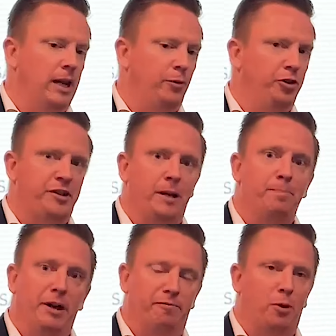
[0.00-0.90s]
level to take
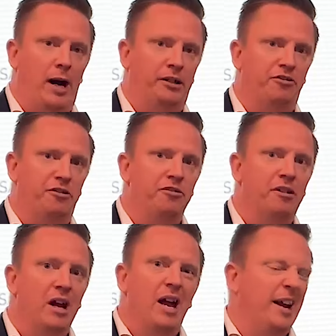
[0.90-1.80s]
best practices
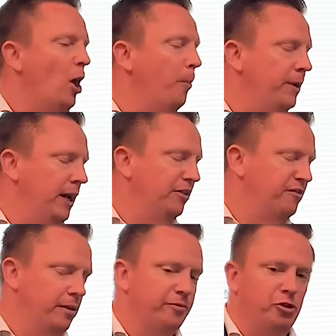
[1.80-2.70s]
and help enhance
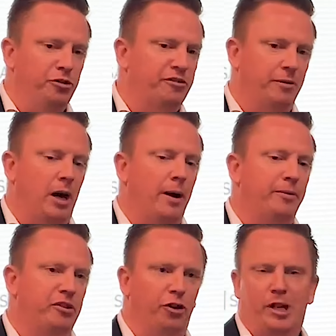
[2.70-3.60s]
them. So do this.
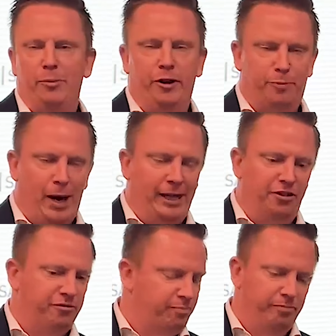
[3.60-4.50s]
It's called the Community of
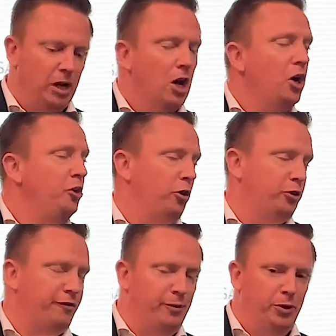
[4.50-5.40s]
Practice. Y'all are
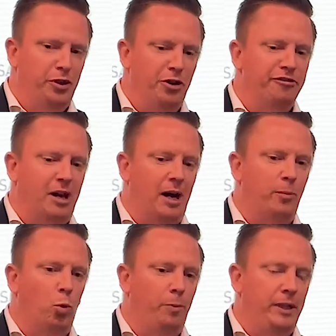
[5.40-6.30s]
familiar with those.
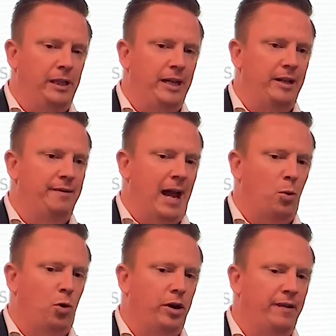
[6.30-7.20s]
We'll be leading that
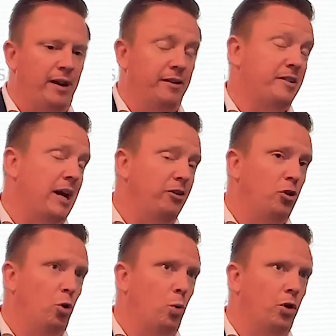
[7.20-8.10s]
work. And then on the
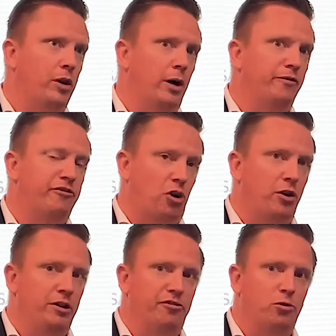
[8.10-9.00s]
technical work of
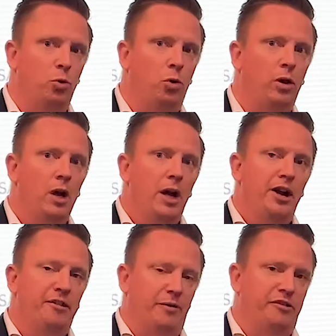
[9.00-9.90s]
starting a school
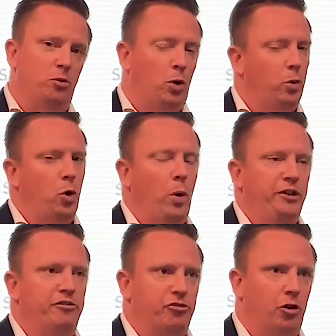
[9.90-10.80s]
is obviously where we're
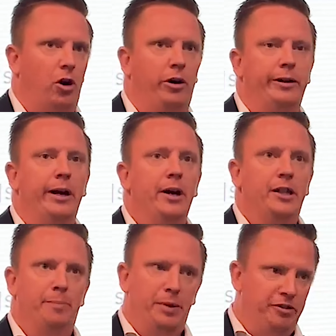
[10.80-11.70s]
quite strong.
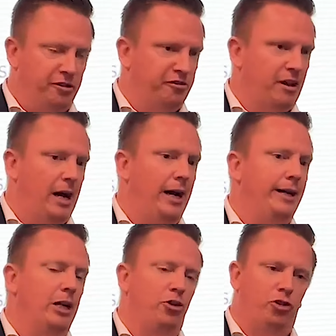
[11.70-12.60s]
The business side,
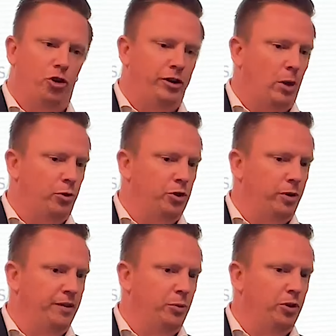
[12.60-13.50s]
ensuring that we're doing
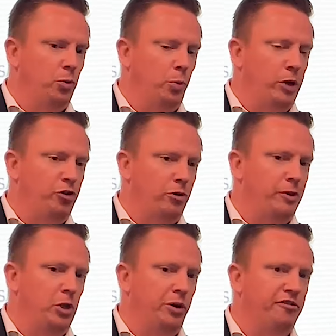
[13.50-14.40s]
everything we should be
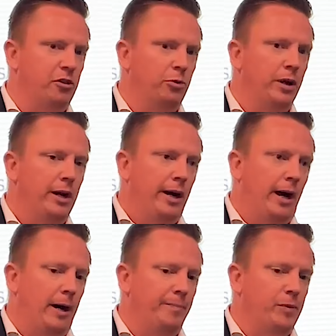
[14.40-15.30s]
doing. So
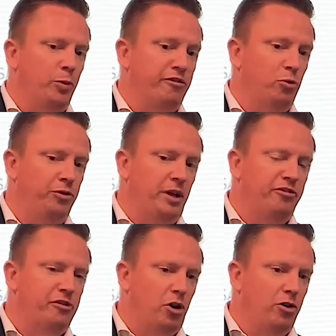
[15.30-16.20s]
when a school does
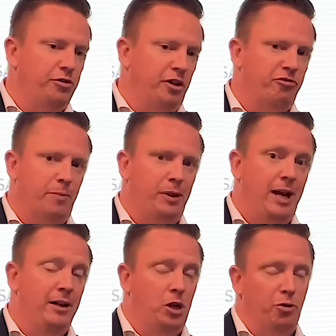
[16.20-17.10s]
start or does
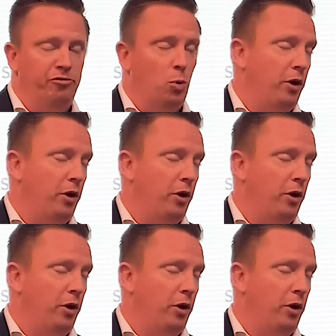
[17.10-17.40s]
replicate, it goes